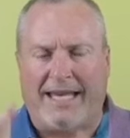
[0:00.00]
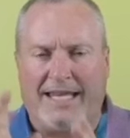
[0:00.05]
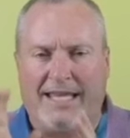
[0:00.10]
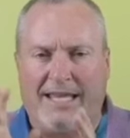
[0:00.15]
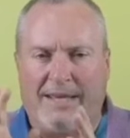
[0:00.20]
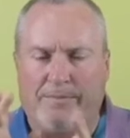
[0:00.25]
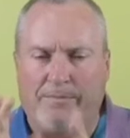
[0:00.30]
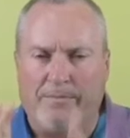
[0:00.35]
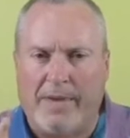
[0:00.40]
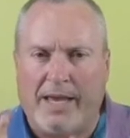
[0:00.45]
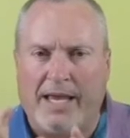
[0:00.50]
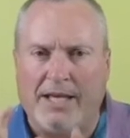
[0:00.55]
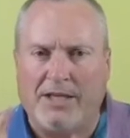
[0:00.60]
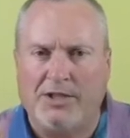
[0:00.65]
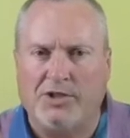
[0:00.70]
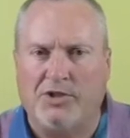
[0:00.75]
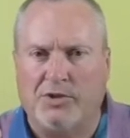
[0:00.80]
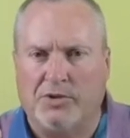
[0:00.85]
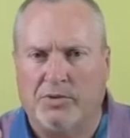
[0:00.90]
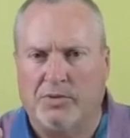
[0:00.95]
he made
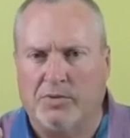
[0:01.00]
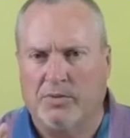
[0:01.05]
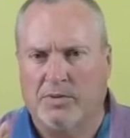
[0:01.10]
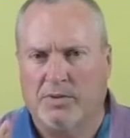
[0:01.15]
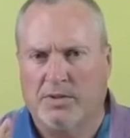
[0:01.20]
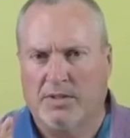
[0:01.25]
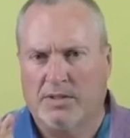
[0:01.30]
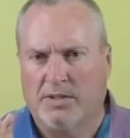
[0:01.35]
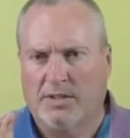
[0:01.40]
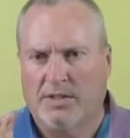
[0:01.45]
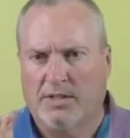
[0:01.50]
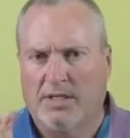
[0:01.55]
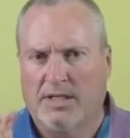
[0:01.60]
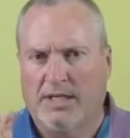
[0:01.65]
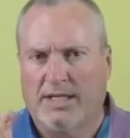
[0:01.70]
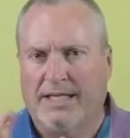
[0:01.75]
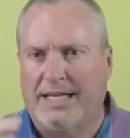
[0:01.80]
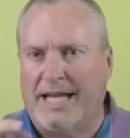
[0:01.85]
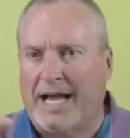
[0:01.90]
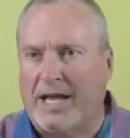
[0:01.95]
you
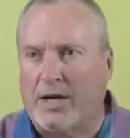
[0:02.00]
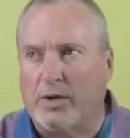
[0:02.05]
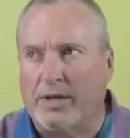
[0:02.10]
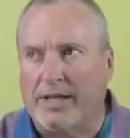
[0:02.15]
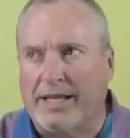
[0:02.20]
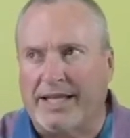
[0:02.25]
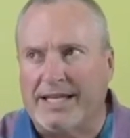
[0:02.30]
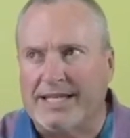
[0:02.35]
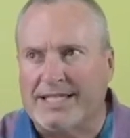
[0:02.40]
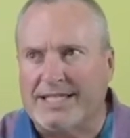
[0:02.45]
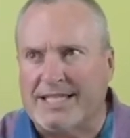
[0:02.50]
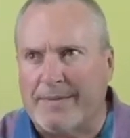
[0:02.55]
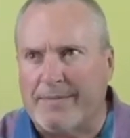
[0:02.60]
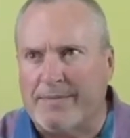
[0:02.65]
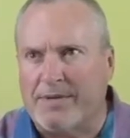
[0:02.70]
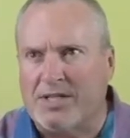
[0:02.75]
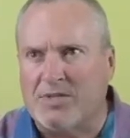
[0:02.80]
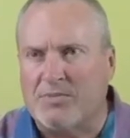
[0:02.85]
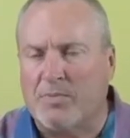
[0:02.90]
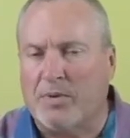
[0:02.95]
not only in his
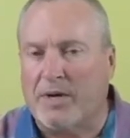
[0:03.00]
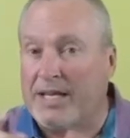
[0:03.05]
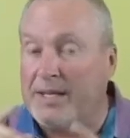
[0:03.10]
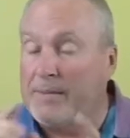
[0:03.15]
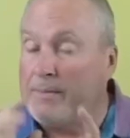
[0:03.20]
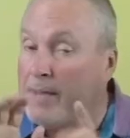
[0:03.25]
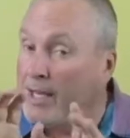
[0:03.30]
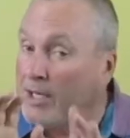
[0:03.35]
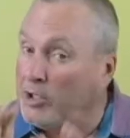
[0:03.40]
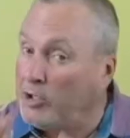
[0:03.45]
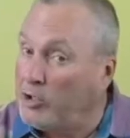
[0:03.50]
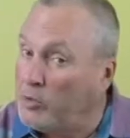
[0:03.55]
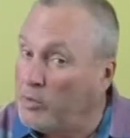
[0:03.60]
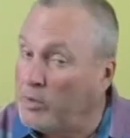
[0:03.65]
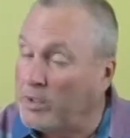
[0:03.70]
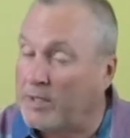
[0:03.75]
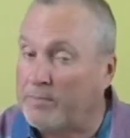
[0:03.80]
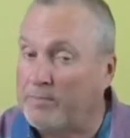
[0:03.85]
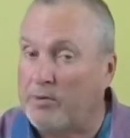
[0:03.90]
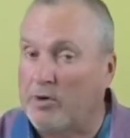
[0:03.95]
image, but he made you
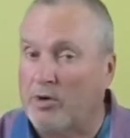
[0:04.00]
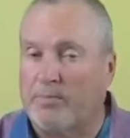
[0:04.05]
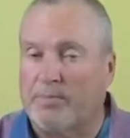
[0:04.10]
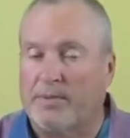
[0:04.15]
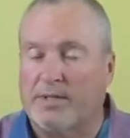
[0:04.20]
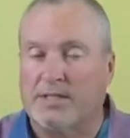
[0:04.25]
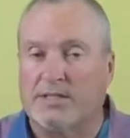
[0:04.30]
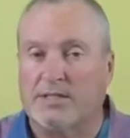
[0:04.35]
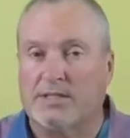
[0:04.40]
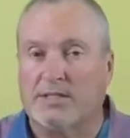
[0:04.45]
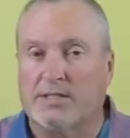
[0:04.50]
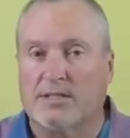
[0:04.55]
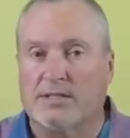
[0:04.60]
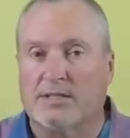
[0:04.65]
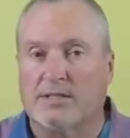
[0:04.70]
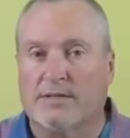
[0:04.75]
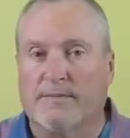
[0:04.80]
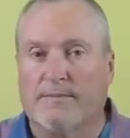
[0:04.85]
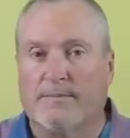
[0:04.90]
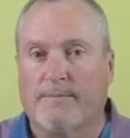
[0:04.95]
with a purpose.
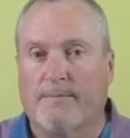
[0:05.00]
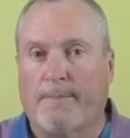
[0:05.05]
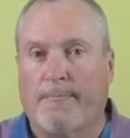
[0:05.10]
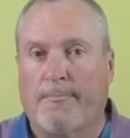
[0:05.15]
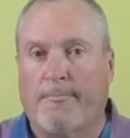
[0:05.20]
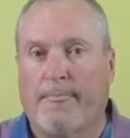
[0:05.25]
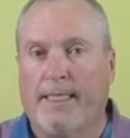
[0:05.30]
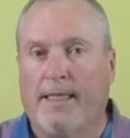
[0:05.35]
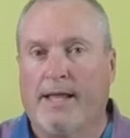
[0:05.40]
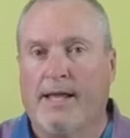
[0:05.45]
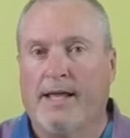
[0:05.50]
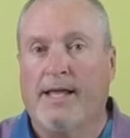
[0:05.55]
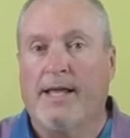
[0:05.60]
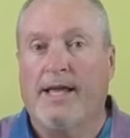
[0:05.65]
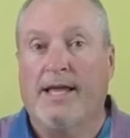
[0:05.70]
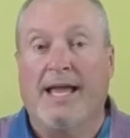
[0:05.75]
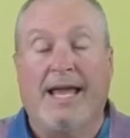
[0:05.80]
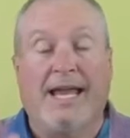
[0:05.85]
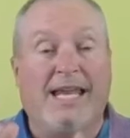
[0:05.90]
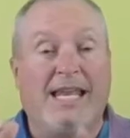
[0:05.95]

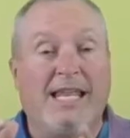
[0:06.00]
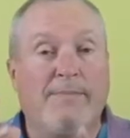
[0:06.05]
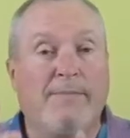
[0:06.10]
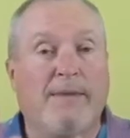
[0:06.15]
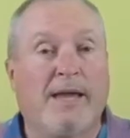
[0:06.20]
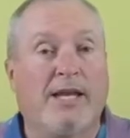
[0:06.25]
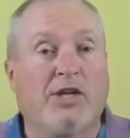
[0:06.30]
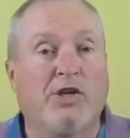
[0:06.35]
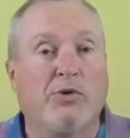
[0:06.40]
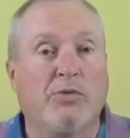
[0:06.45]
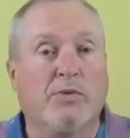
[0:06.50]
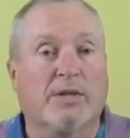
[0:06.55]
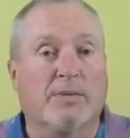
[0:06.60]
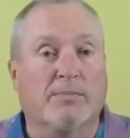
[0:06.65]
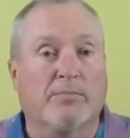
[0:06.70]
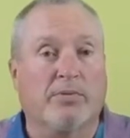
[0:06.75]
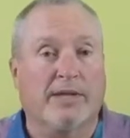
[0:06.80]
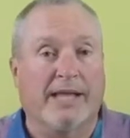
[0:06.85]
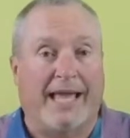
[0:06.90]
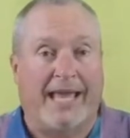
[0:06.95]
And he made you with a
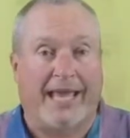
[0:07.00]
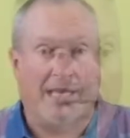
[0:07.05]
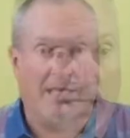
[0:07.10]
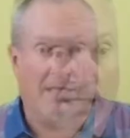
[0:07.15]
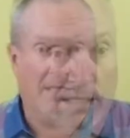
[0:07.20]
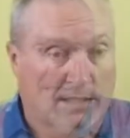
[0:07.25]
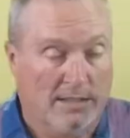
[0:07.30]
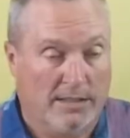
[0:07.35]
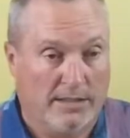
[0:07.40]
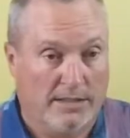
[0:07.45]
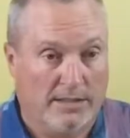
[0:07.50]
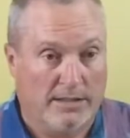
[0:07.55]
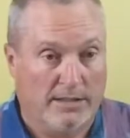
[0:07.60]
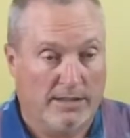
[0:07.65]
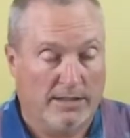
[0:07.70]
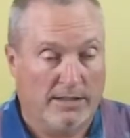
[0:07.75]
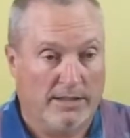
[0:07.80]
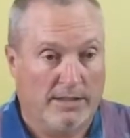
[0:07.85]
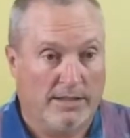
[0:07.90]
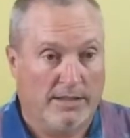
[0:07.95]
plan.
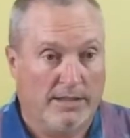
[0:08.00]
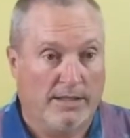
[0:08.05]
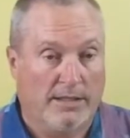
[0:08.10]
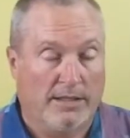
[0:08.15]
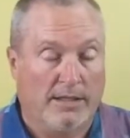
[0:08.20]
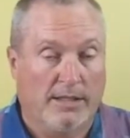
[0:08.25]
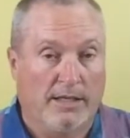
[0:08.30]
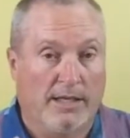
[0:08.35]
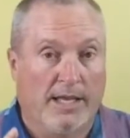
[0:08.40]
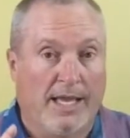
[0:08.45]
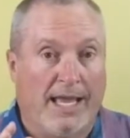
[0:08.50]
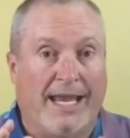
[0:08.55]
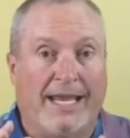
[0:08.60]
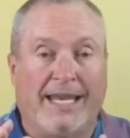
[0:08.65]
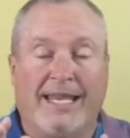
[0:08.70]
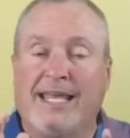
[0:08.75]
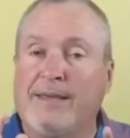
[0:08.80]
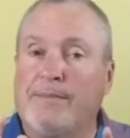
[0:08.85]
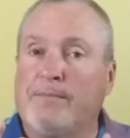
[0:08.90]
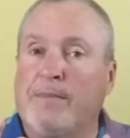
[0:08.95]
And
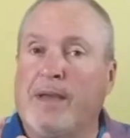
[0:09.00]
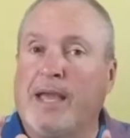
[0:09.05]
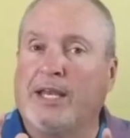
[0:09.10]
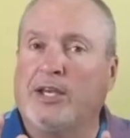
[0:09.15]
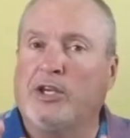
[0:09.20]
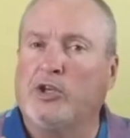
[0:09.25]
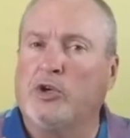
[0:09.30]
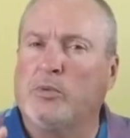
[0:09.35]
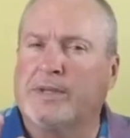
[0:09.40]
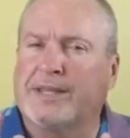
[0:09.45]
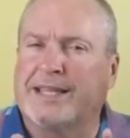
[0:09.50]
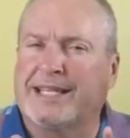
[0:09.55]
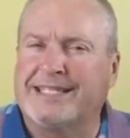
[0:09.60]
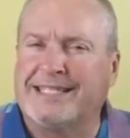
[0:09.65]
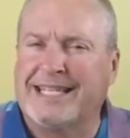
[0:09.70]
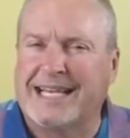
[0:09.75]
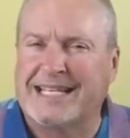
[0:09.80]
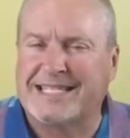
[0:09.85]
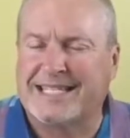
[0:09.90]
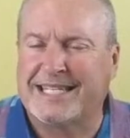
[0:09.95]
he made you with a
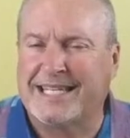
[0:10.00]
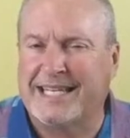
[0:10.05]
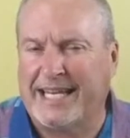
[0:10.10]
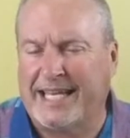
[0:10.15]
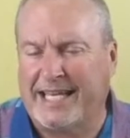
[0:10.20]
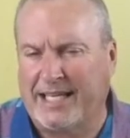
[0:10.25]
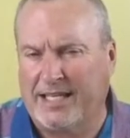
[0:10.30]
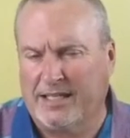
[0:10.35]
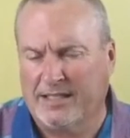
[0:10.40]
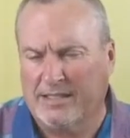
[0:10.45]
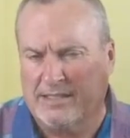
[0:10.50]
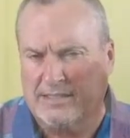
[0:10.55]
destiny.